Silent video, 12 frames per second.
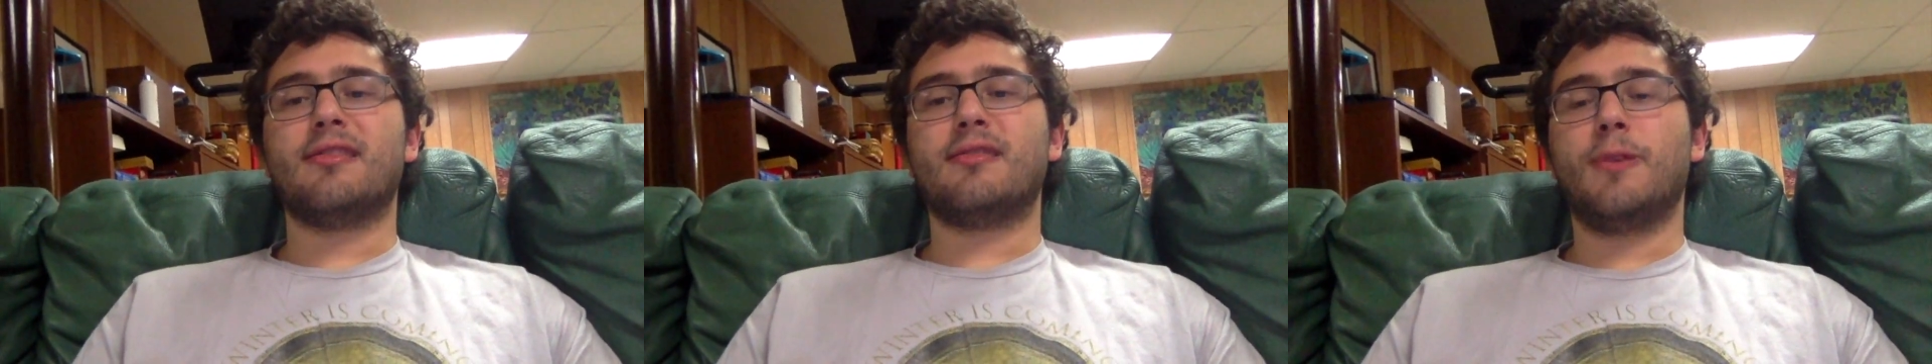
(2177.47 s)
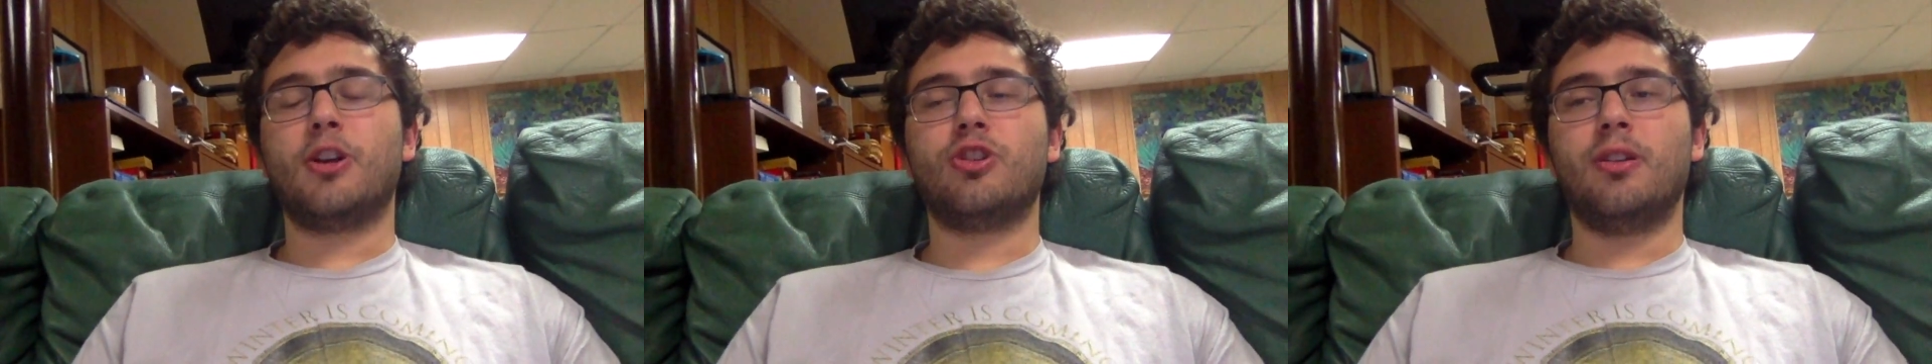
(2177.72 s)

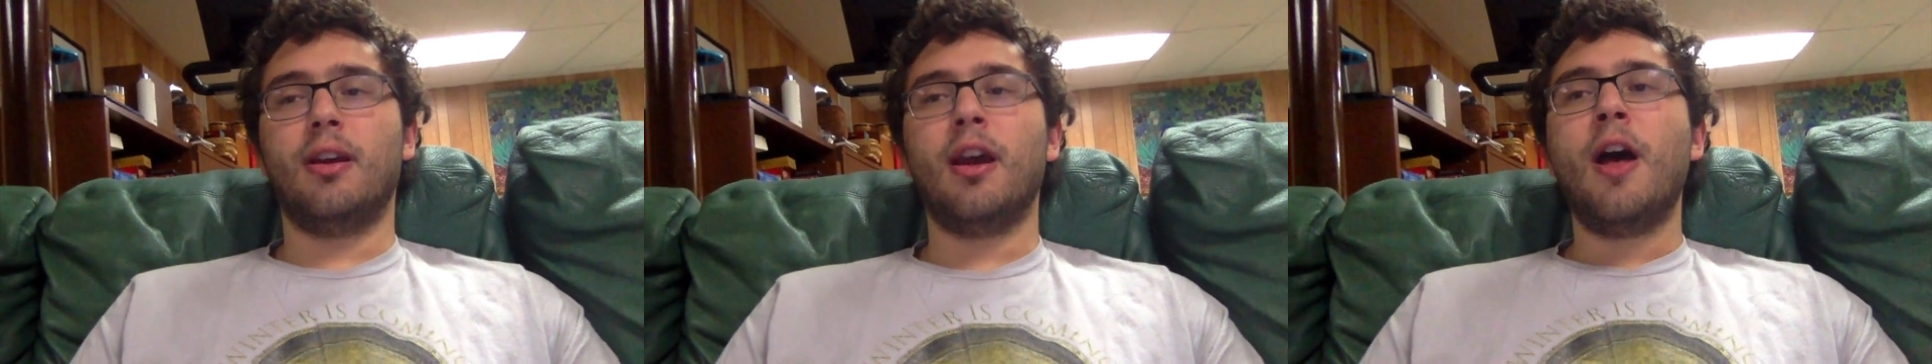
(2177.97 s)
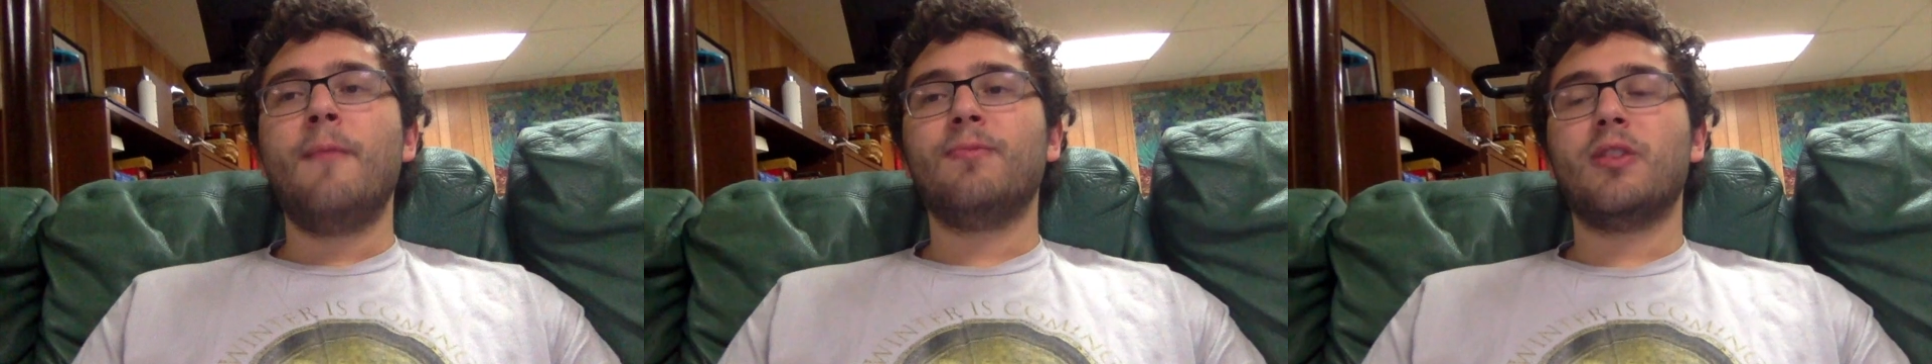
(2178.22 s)
especially
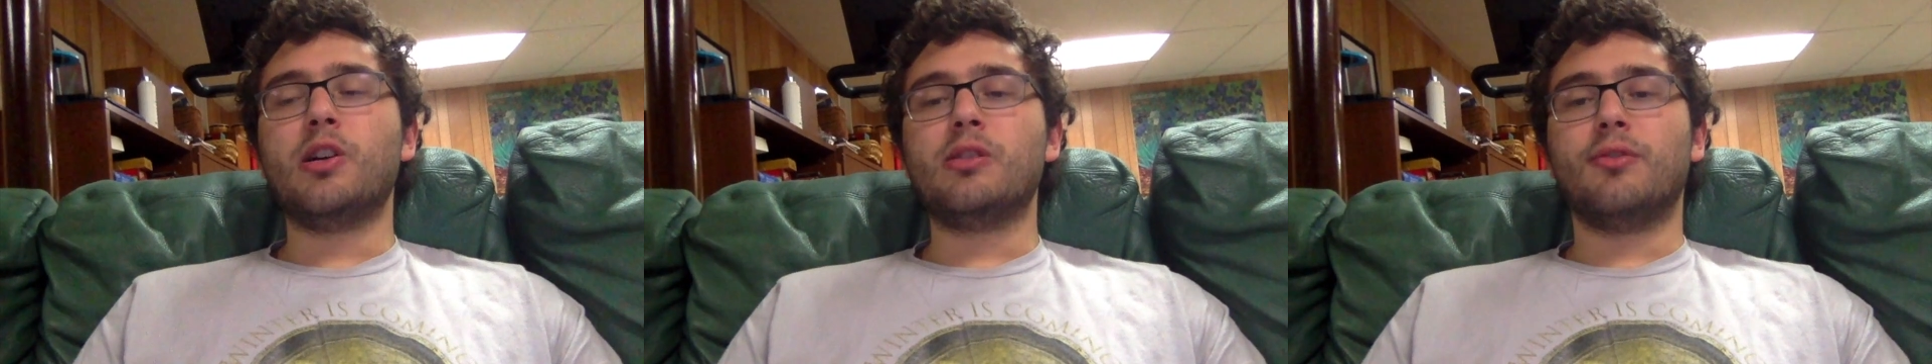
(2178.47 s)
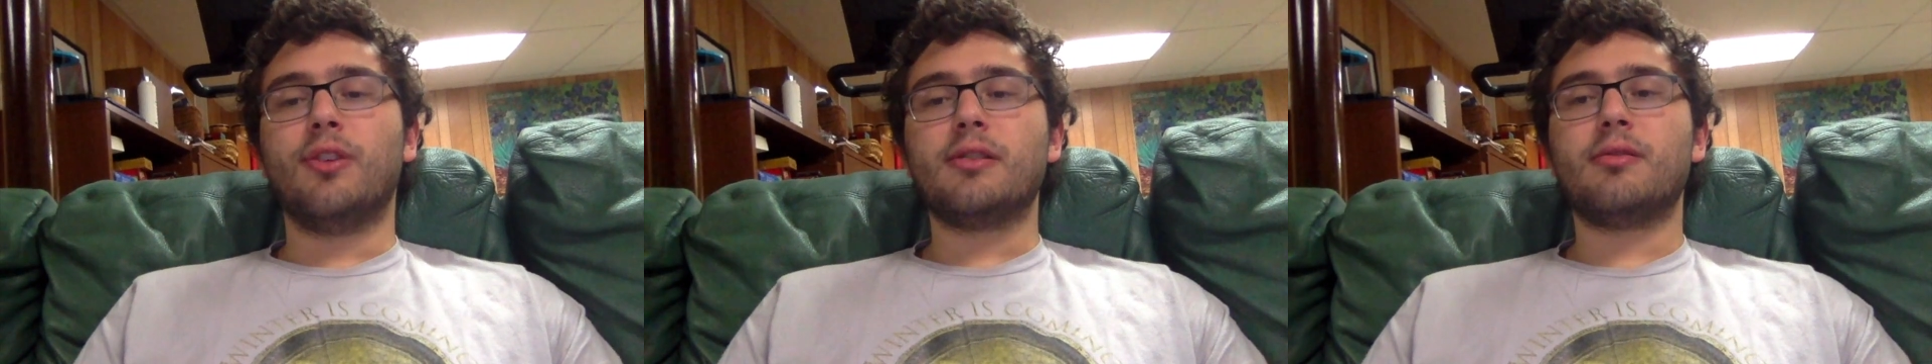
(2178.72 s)

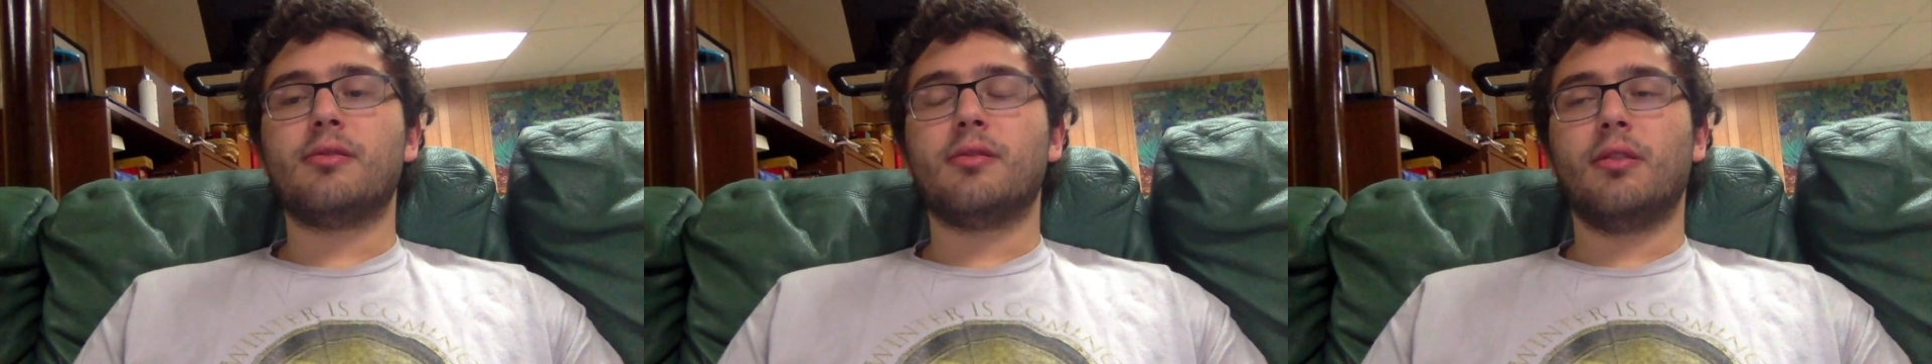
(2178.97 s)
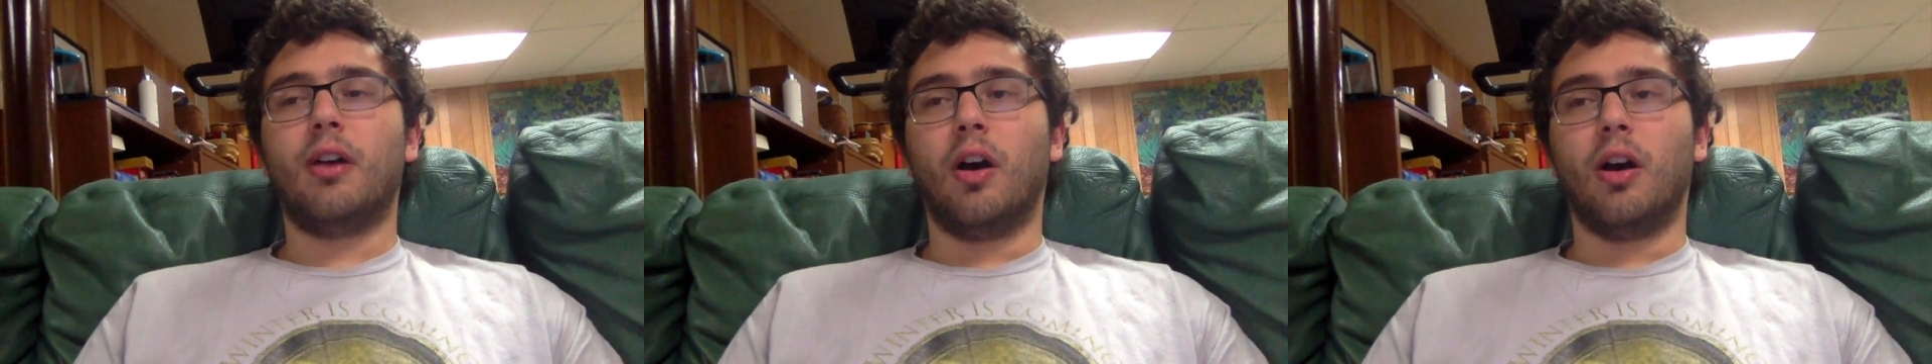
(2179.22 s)
those of us
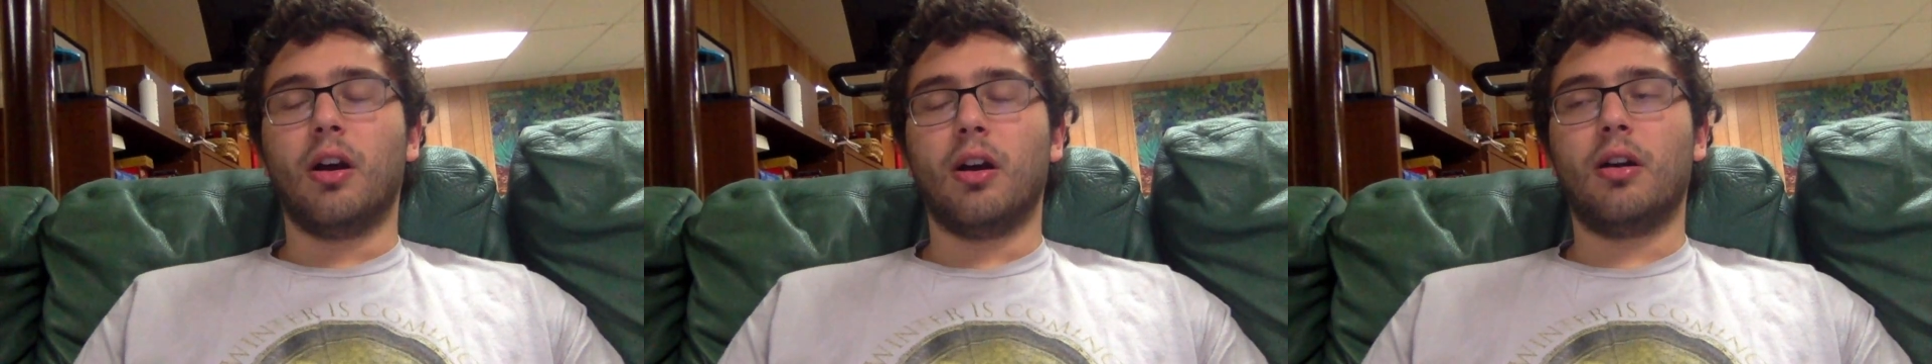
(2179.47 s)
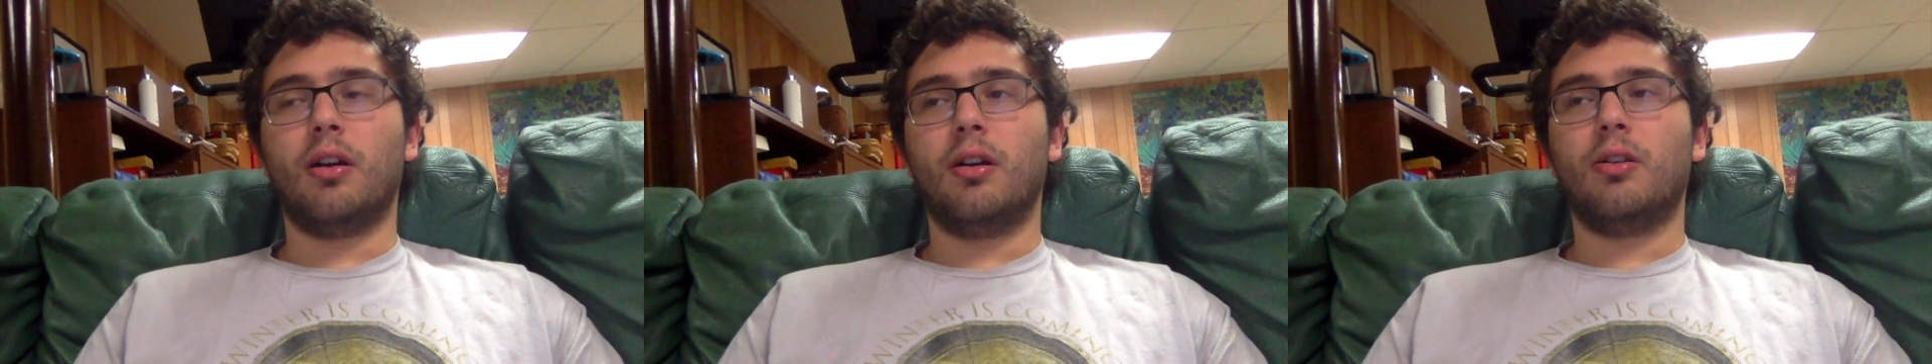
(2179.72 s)

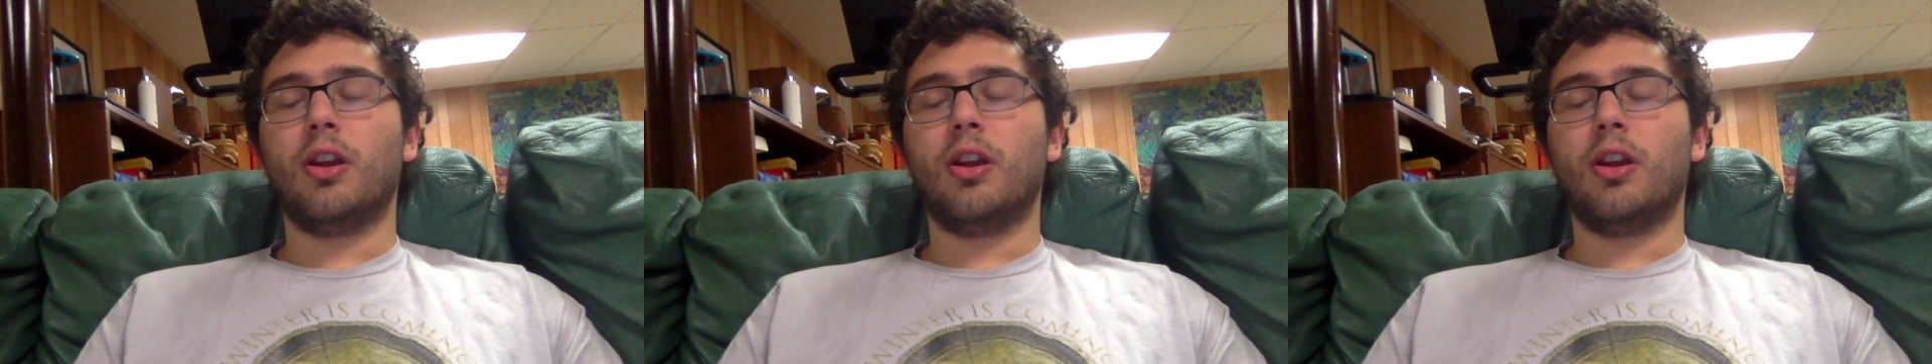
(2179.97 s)
are,